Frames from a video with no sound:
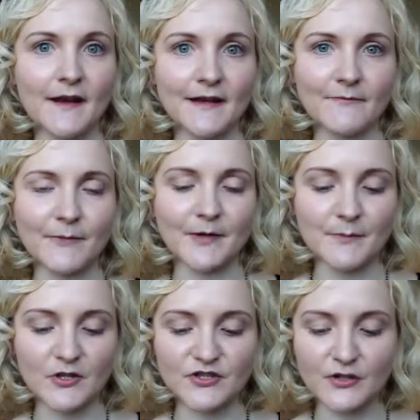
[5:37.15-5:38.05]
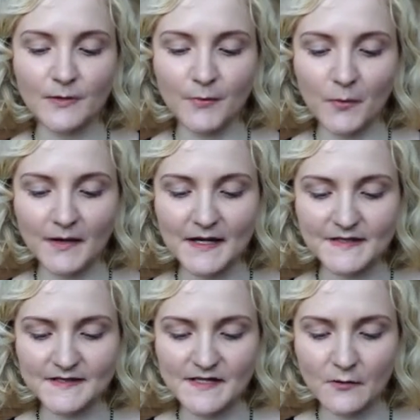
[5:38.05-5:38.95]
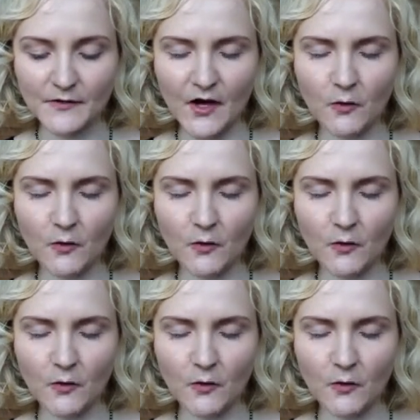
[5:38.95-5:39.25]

I am pretty much. The number one is still the